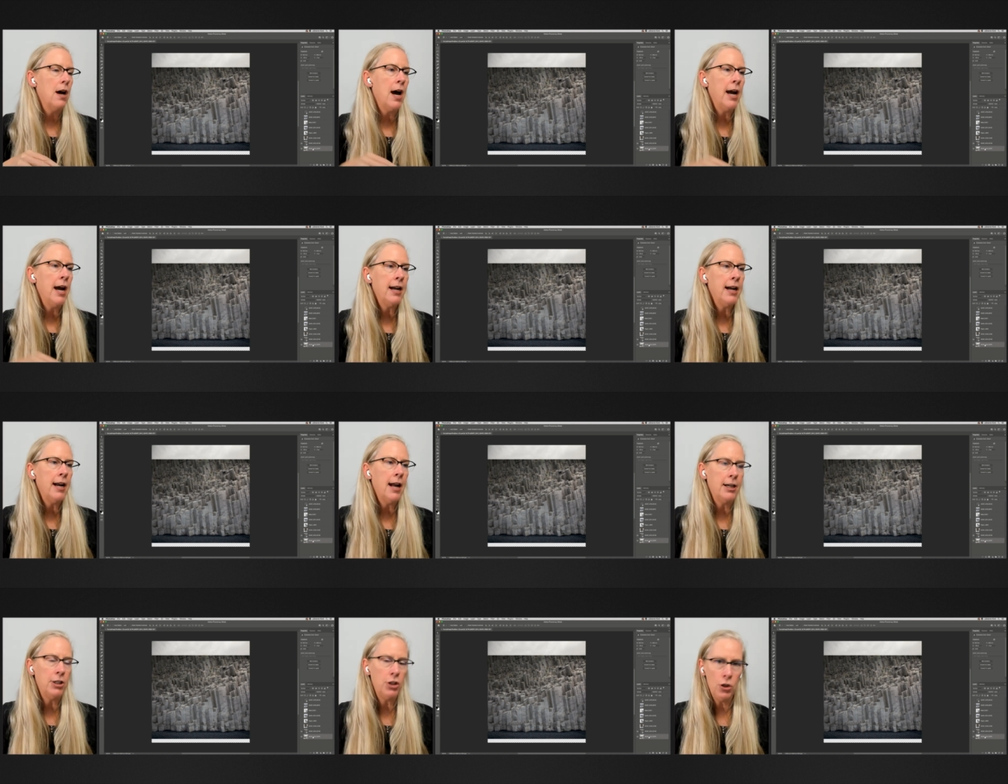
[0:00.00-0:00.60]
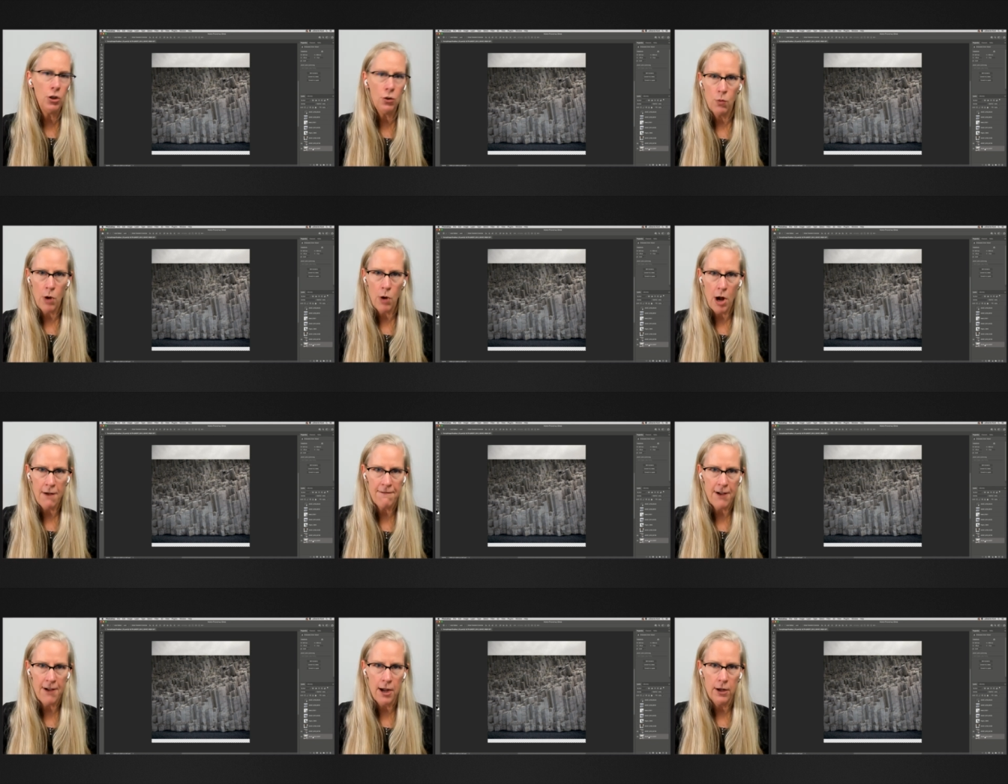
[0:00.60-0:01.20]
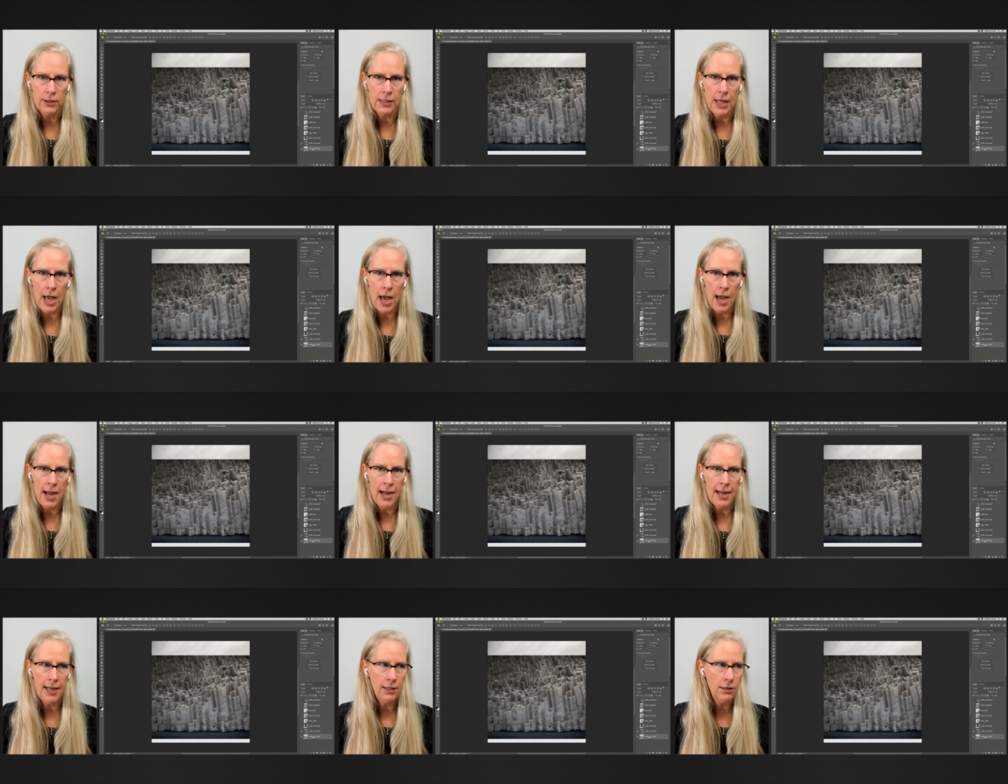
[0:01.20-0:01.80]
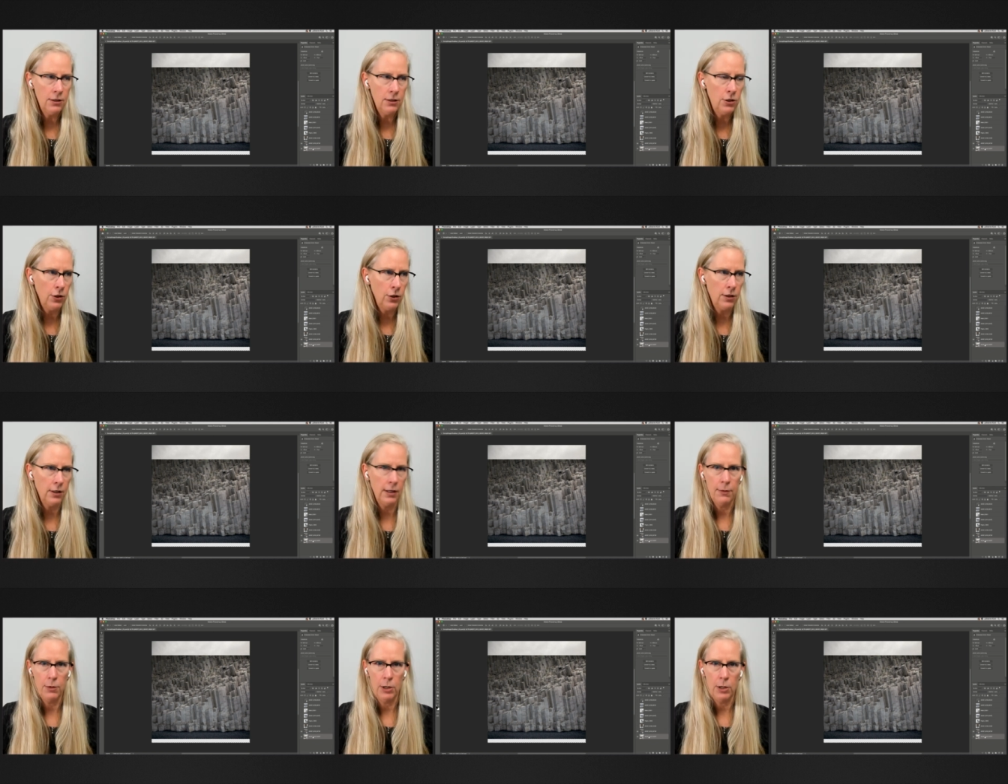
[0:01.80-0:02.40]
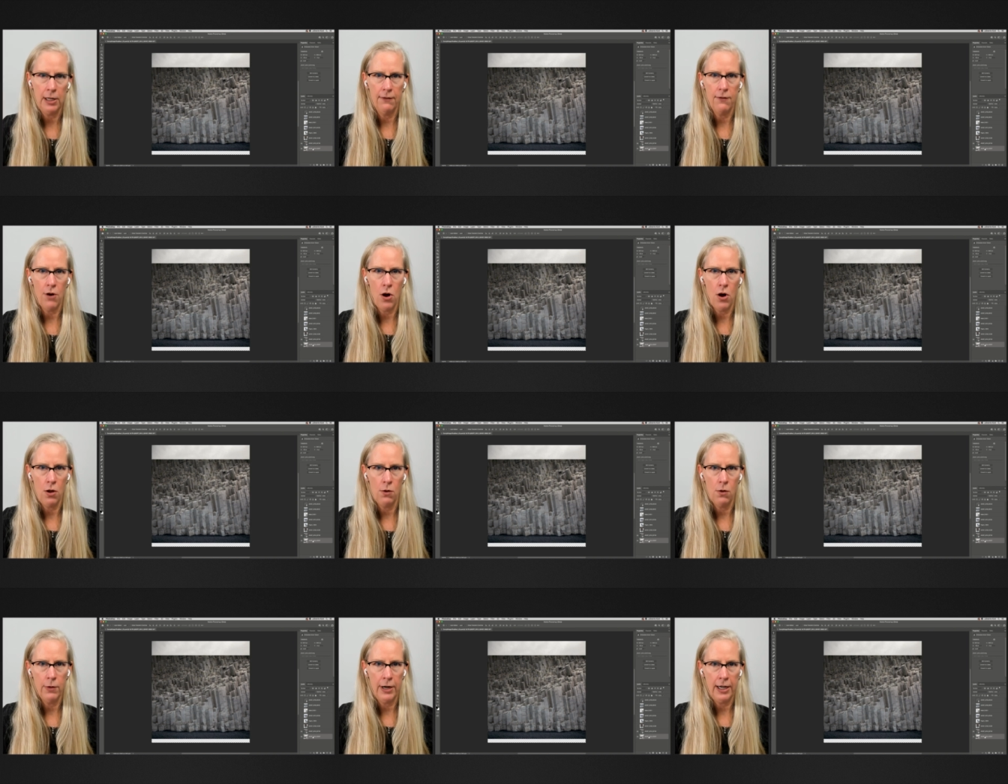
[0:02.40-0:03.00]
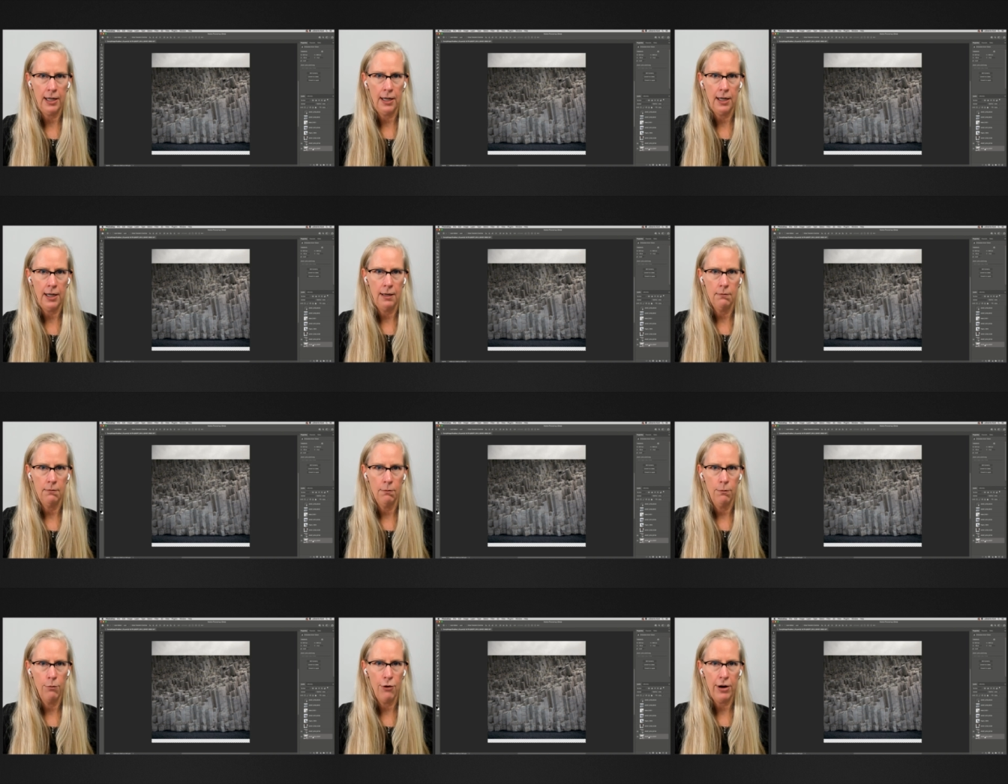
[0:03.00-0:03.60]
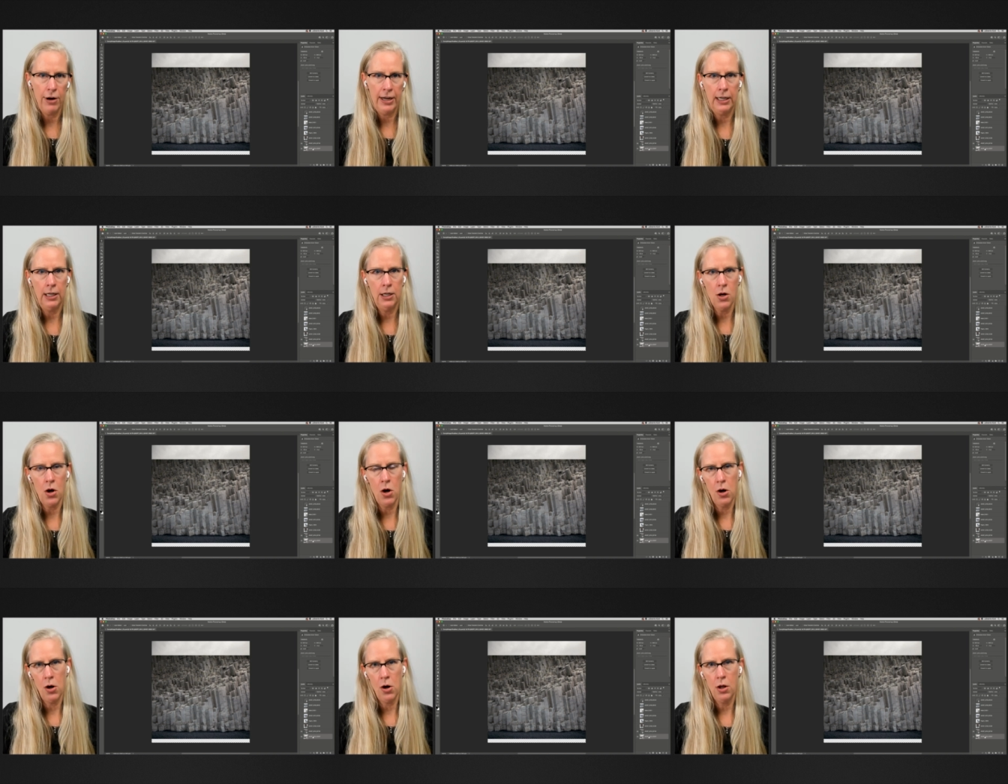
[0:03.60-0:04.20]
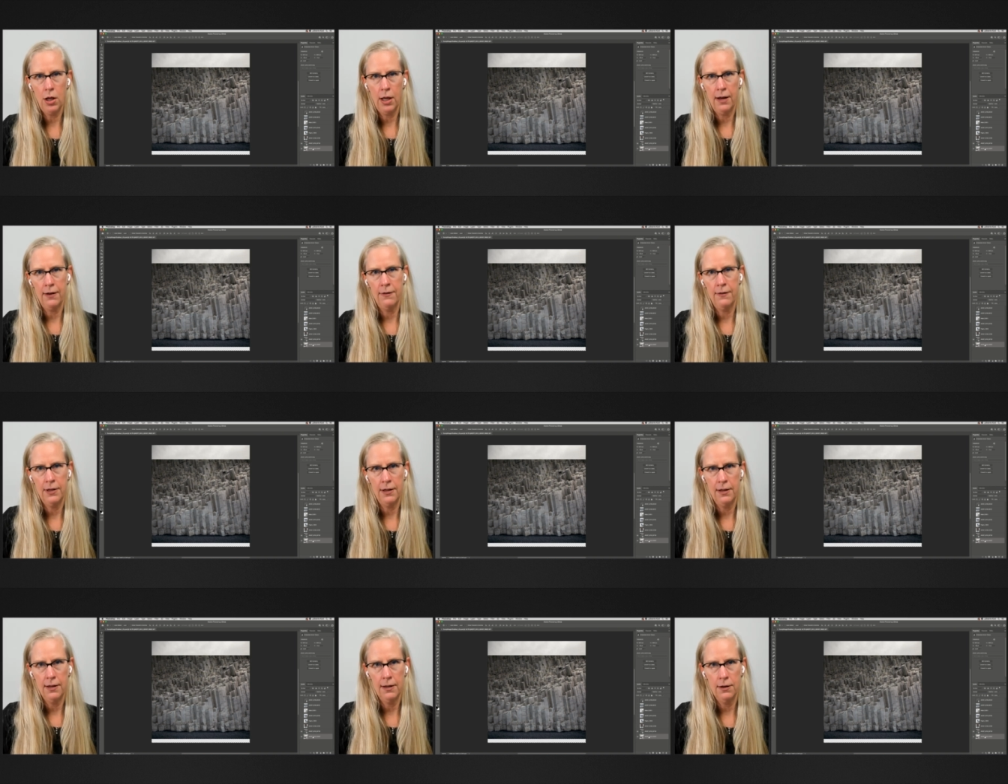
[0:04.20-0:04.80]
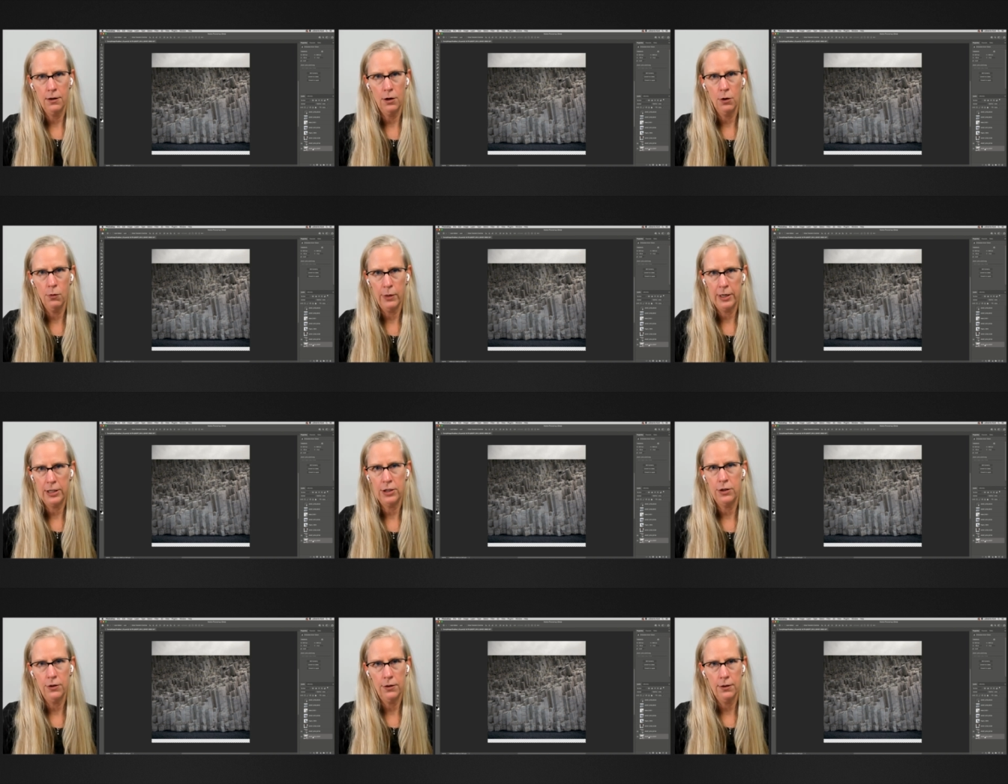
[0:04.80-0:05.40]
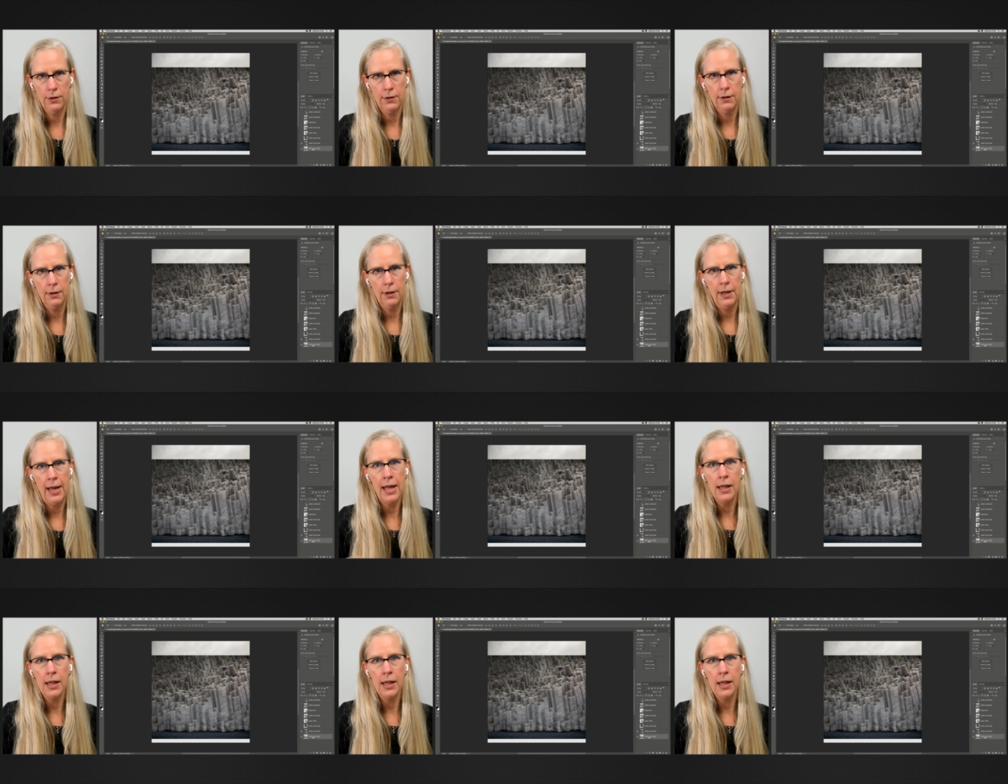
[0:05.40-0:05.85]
I and I shoot raw files, I took the liberty of already bringing all of the original